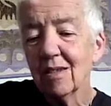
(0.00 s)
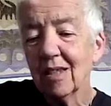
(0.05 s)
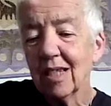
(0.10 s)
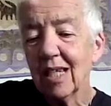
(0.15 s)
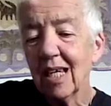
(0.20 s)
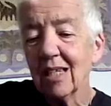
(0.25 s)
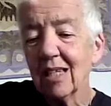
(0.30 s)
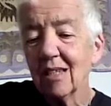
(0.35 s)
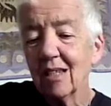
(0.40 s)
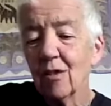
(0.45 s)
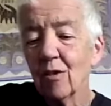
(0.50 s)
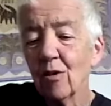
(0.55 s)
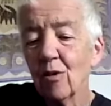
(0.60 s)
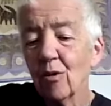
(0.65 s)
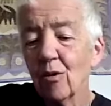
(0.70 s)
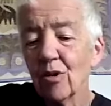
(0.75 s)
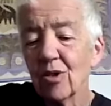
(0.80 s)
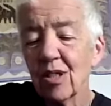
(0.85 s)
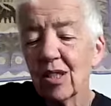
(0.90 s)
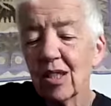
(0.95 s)
Get that
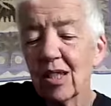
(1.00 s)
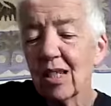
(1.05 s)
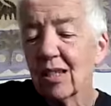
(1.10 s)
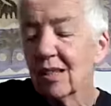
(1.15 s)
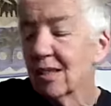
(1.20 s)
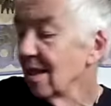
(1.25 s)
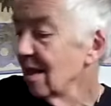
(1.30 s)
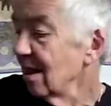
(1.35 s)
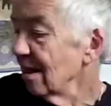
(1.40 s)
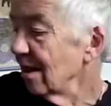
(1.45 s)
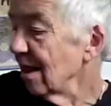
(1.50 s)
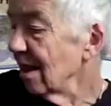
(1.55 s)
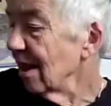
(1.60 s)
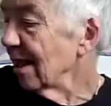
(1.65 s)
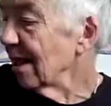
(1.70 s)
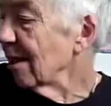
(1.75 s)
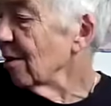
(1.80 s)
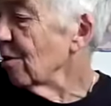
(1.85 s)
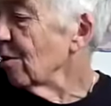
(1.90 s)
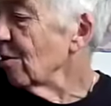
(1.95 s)
horse again. The
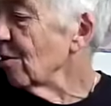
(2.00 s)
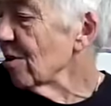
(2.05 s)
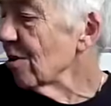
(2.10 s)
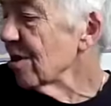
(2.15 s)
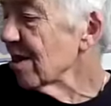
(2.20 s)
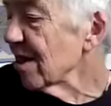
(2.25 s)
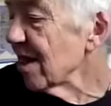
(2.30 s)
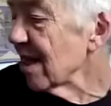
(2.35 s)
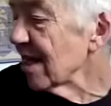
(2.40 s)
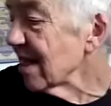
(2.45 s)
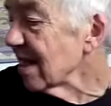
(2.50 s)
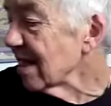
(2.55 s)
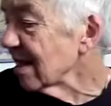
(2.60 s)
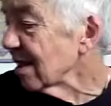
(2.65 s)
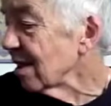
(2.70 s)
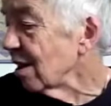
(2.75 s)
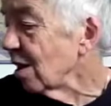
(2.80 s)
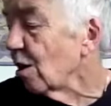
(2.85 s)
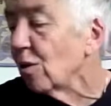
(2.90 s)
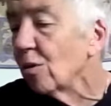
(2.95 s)
little horse says it's
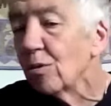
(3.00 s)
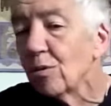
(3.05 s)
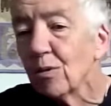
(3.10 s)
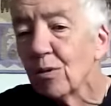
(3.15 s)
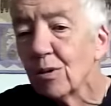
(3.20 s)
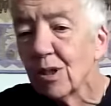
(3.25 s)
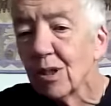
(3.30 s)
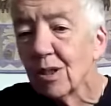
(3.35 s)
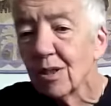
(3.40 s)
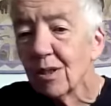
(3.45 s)
cold.